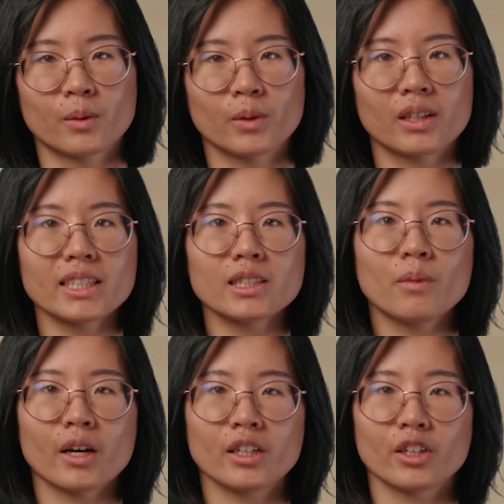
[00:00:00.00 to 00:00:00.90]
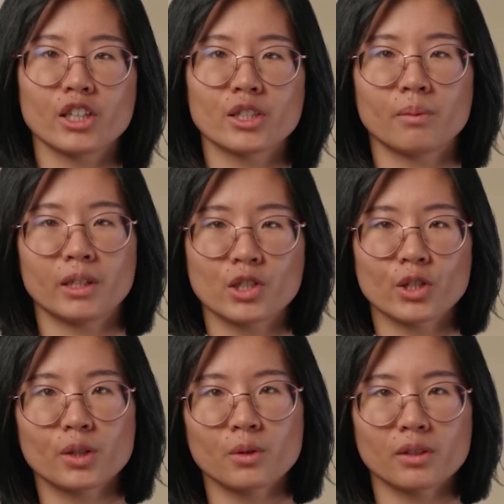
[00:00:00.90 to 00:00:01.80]
we'd like to monitor it to make
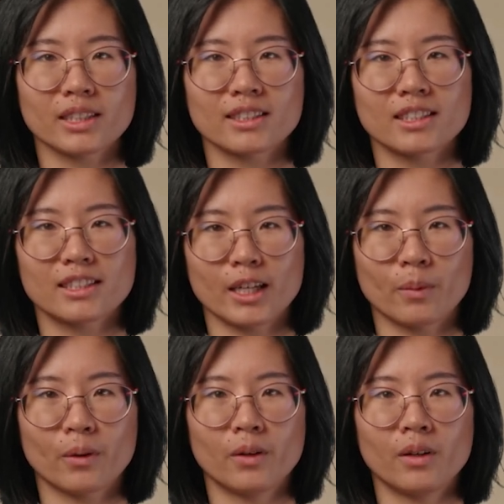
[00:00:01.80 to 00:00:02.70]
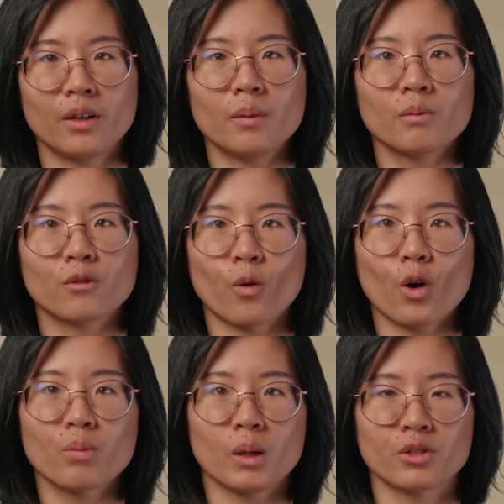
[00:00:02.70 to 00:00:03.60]
sure the release is stable
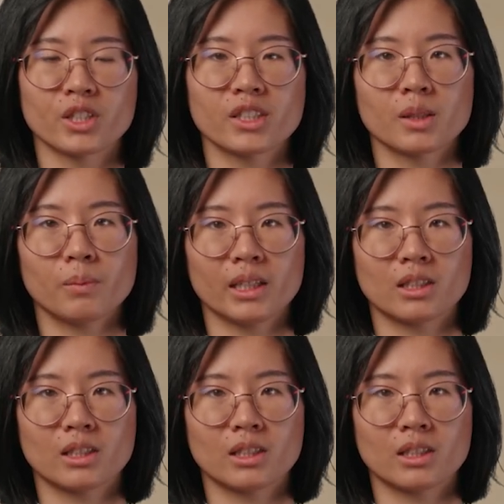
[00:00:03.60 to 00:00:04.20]
before publishing to the Play